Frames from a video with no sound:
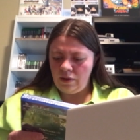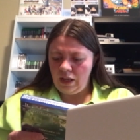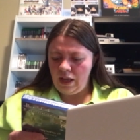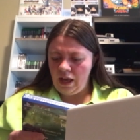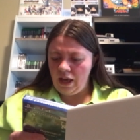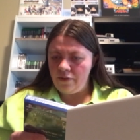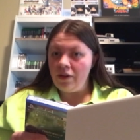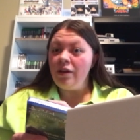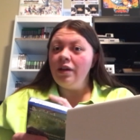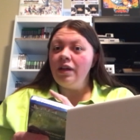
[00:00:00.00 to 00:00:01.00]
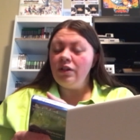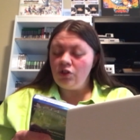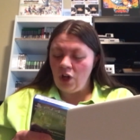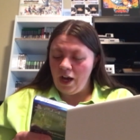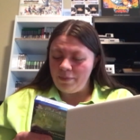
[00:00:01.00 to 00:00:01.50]
They have
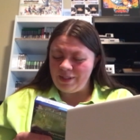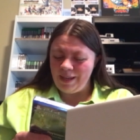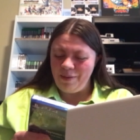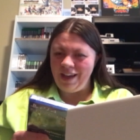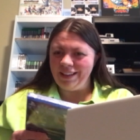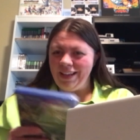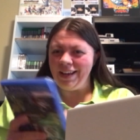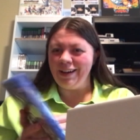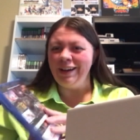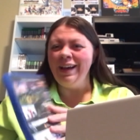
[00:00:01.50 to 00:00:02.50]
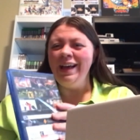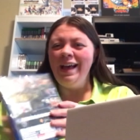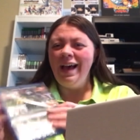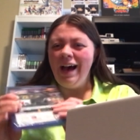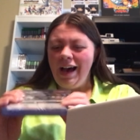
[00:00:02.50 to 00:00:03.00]
Job Simulator.
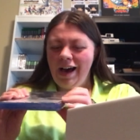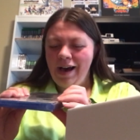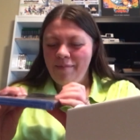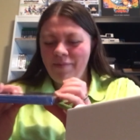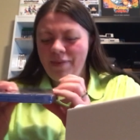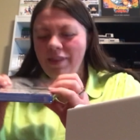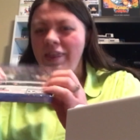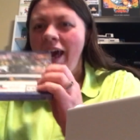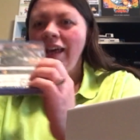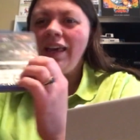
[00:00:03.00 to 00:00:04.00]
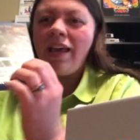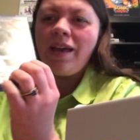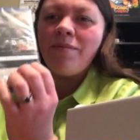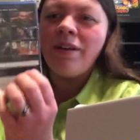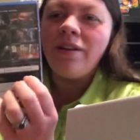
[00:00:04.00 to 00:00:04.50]
That
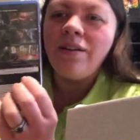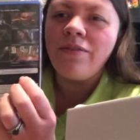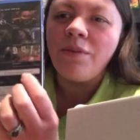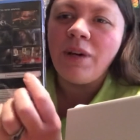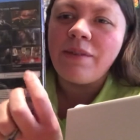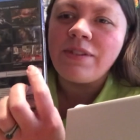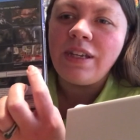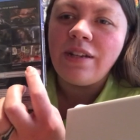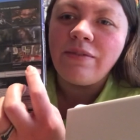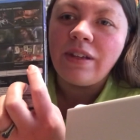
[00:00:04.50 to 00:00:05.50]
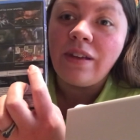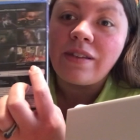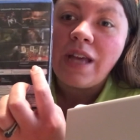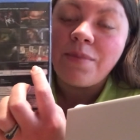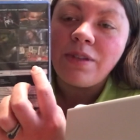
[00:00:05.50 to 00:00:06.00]
game, from what I've seen of it,
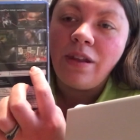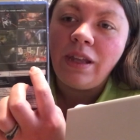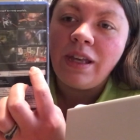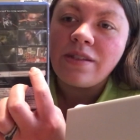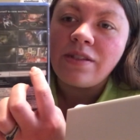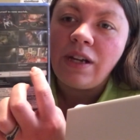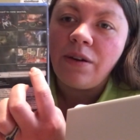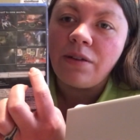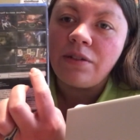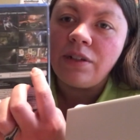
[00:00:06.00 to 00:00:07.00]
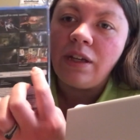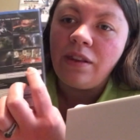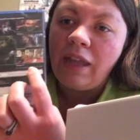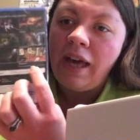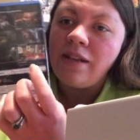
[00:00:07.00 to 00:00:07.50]
looks absolutely hysterical. Now,
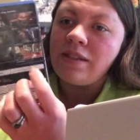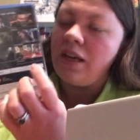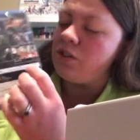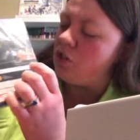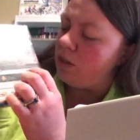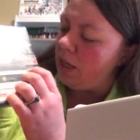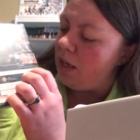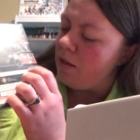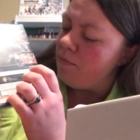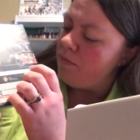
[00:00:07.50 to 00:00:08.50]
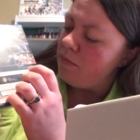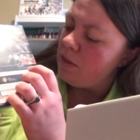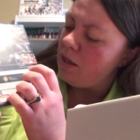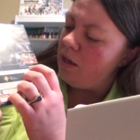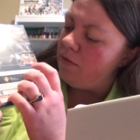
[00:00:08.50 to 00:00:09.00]
that is actually
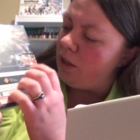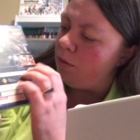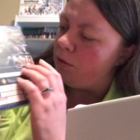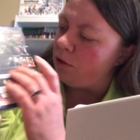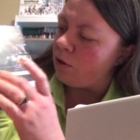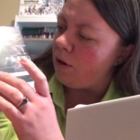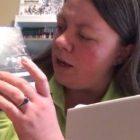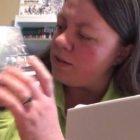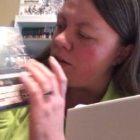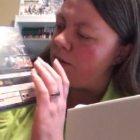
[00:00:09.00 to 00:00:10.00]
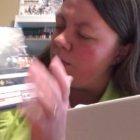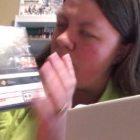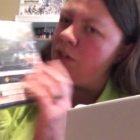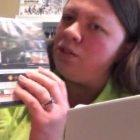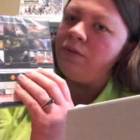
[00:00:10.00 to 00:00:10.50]
available across all the
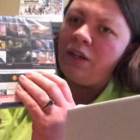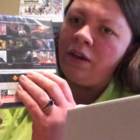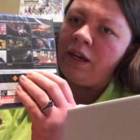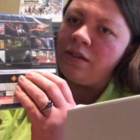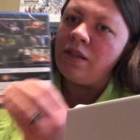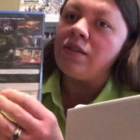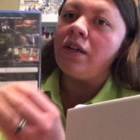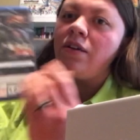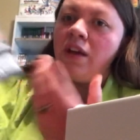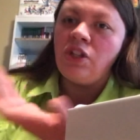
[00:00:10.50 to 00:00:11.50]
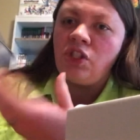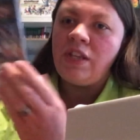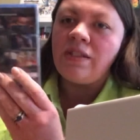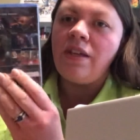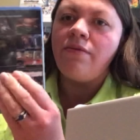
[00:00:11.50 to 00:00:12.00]
major VR headsets, like your
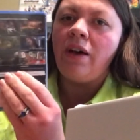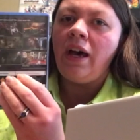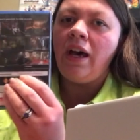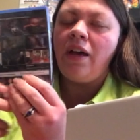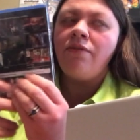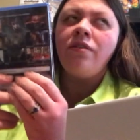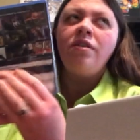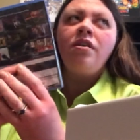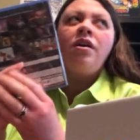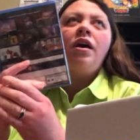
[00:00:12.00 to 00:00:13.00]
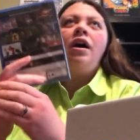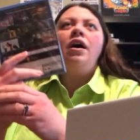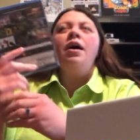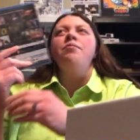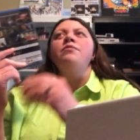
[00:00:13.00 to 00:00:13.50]
HTC Vive.
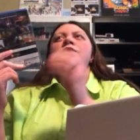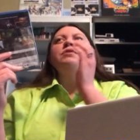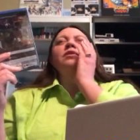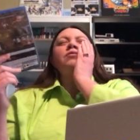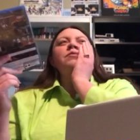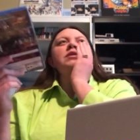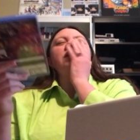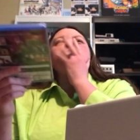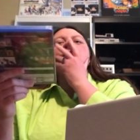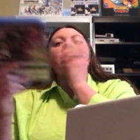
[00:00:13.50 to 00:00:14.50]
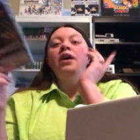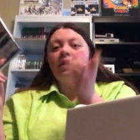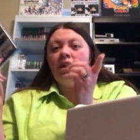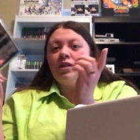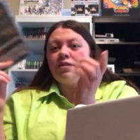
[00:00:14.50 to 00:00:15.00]
What was that other one?
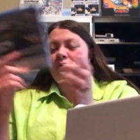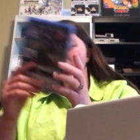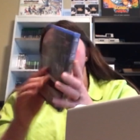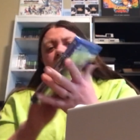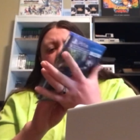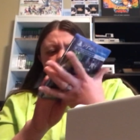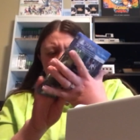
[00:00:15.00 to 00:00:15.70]
Oculus Rift.